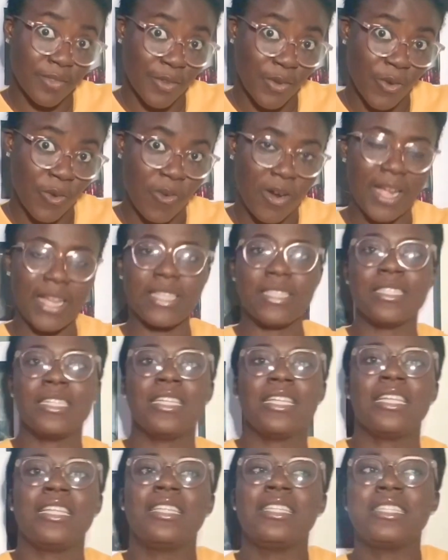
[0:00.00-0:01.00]
All right,
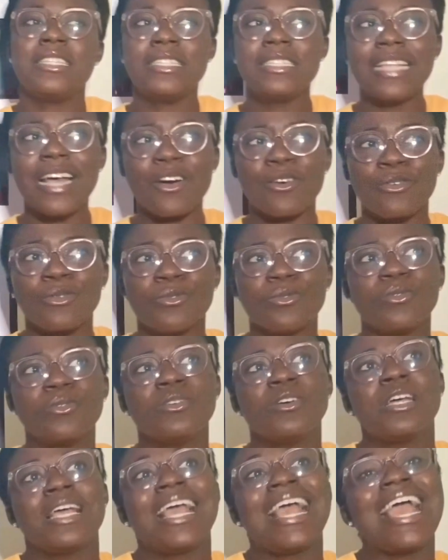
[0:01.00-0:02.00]
now
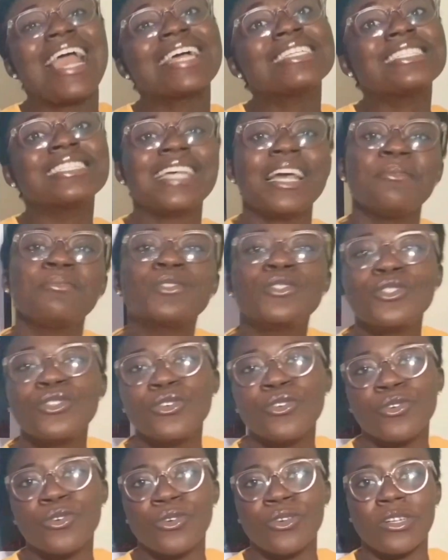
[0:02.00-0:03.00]
except
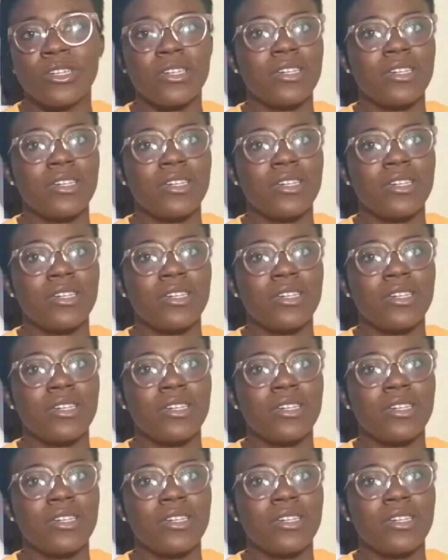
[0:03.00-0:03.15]
you're